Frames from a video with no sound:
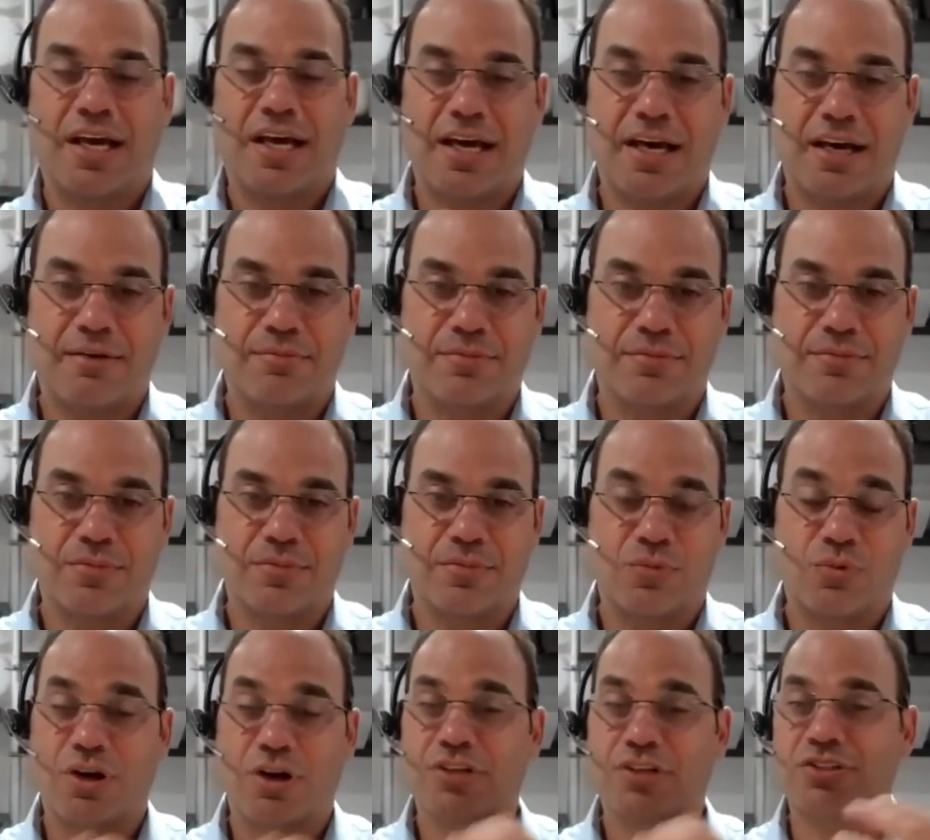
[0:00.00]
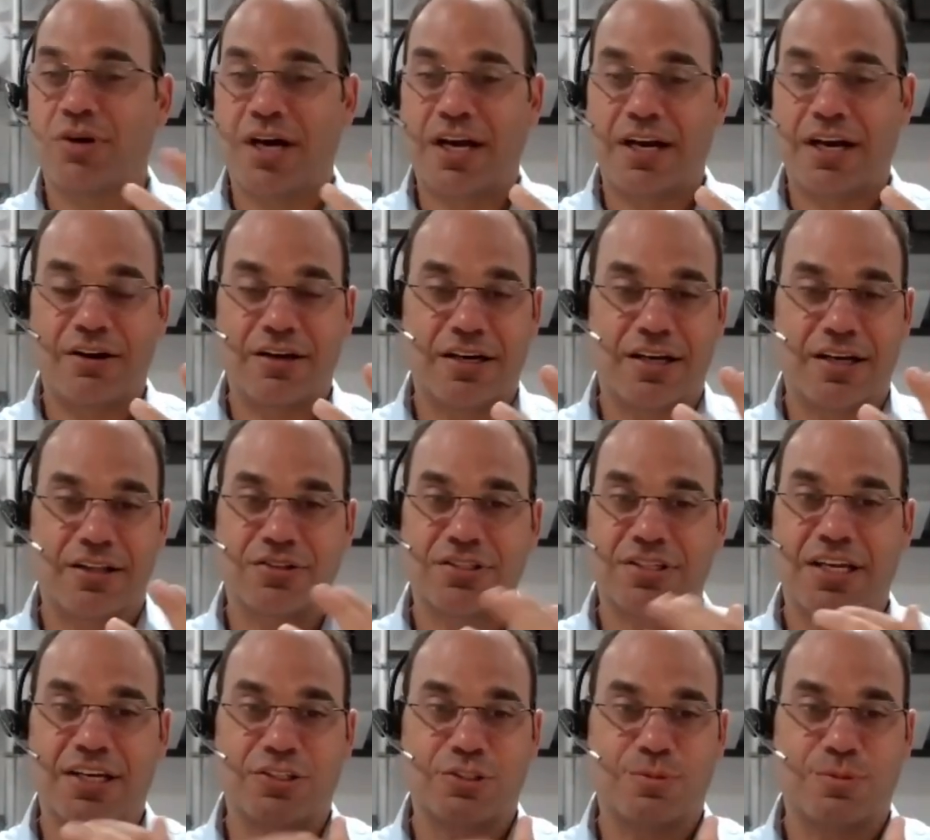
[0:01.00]
Um, we're also hiring another
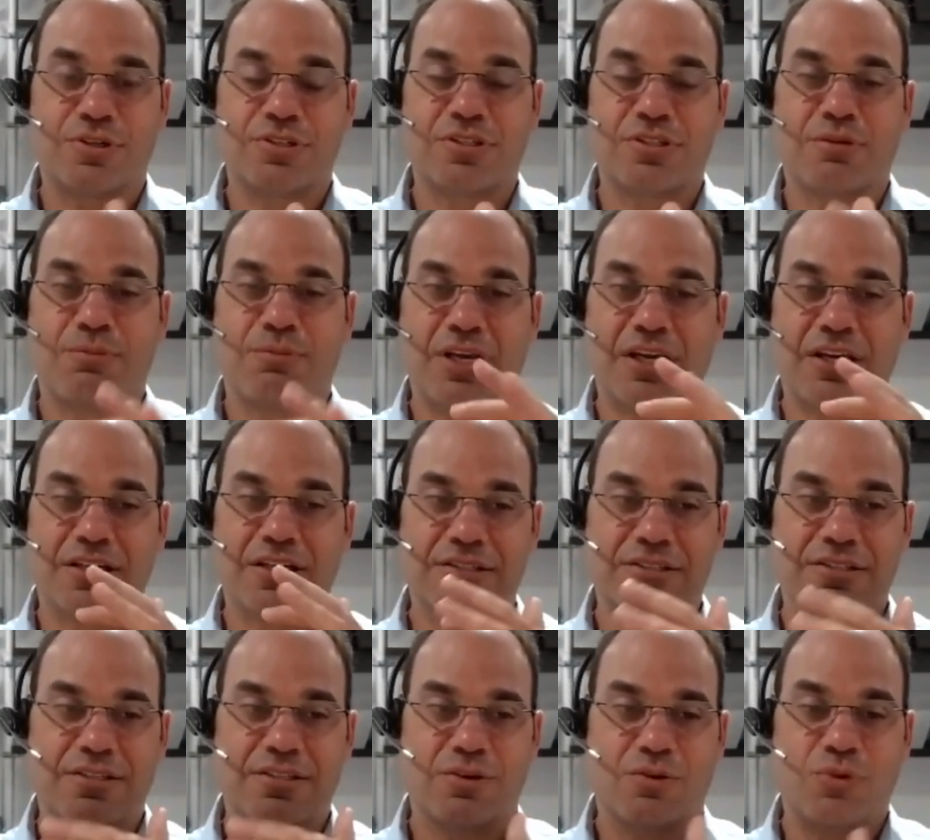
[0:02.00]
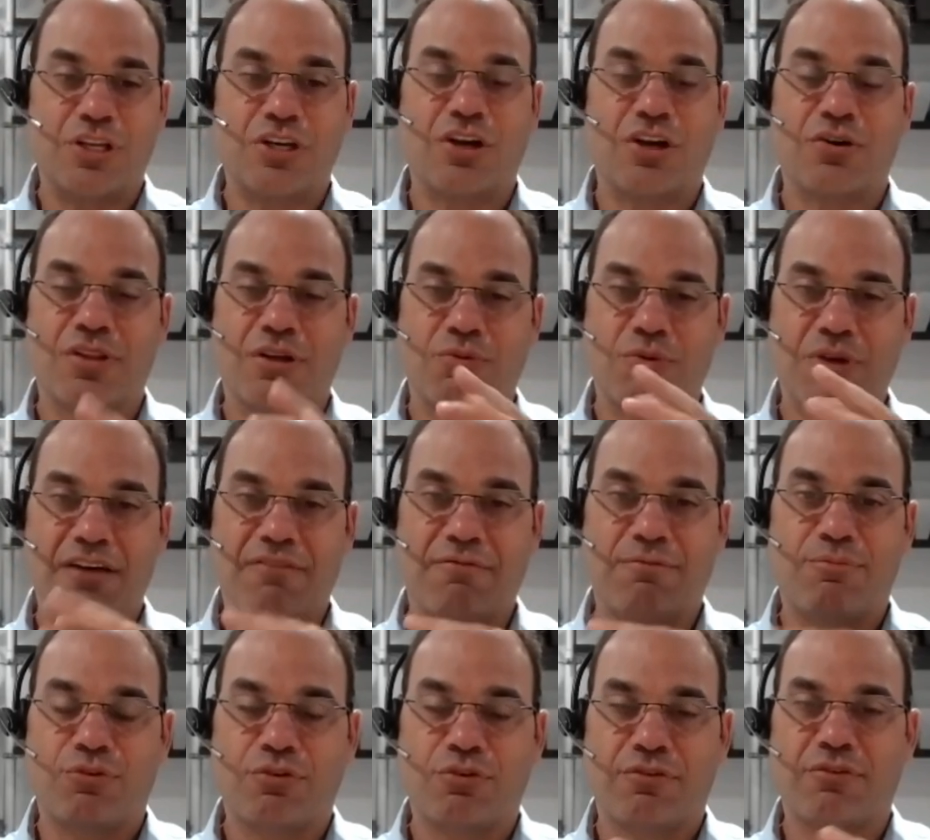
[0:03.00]
salesperson because we know that we
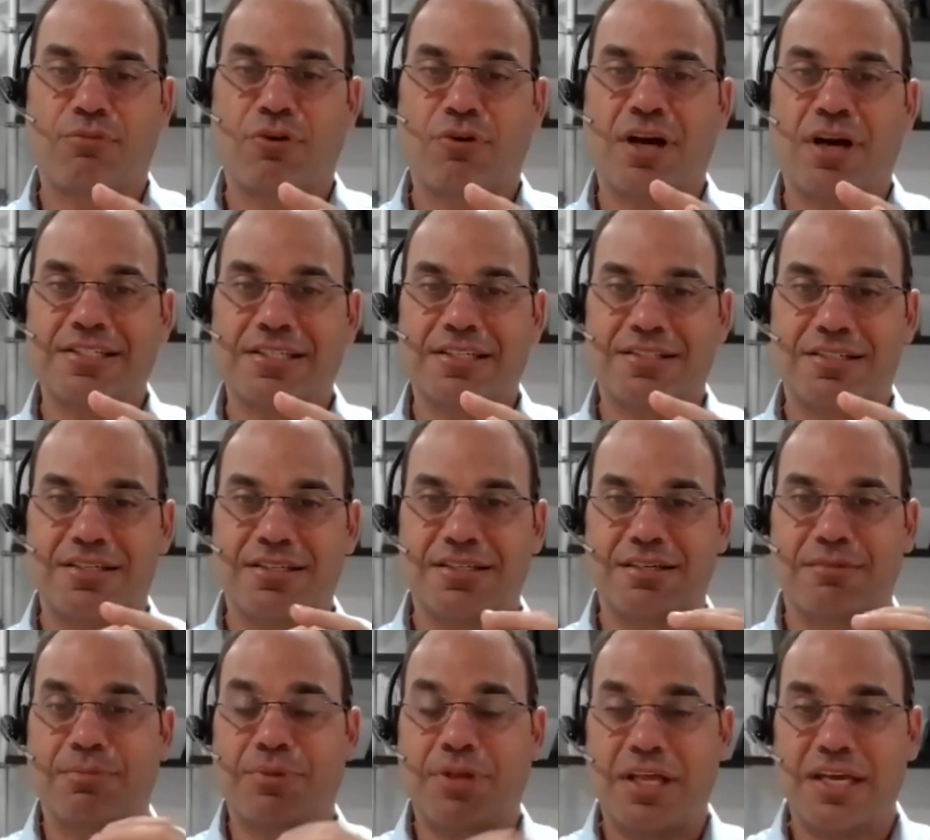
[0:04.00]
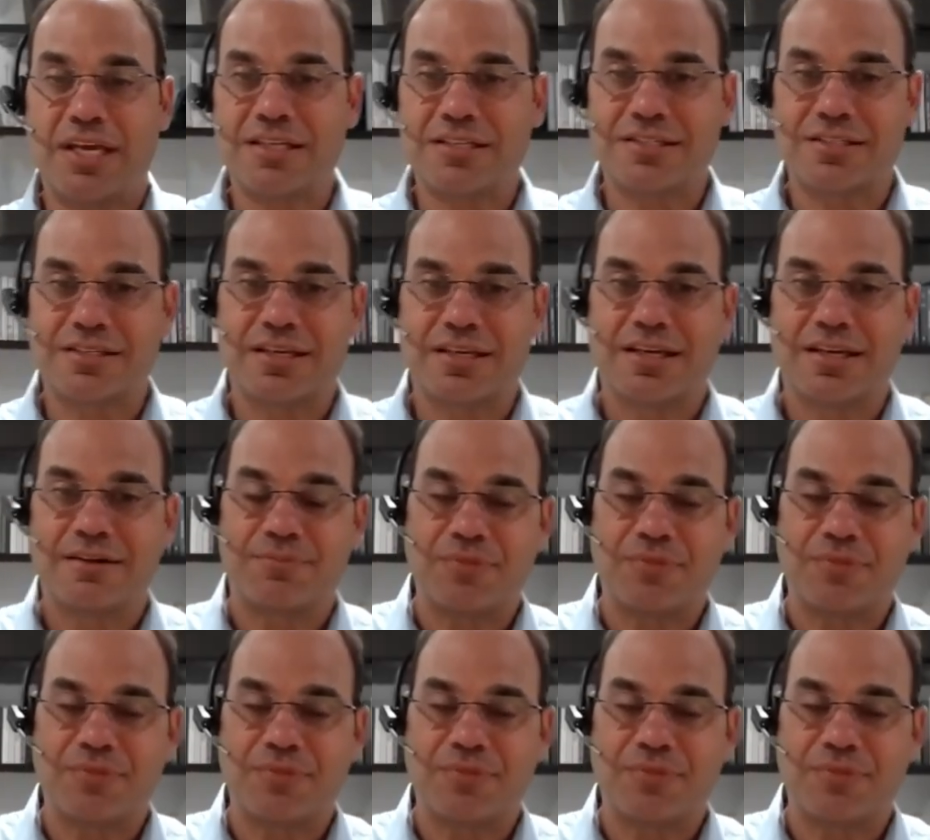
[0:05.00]
have proven processes in place.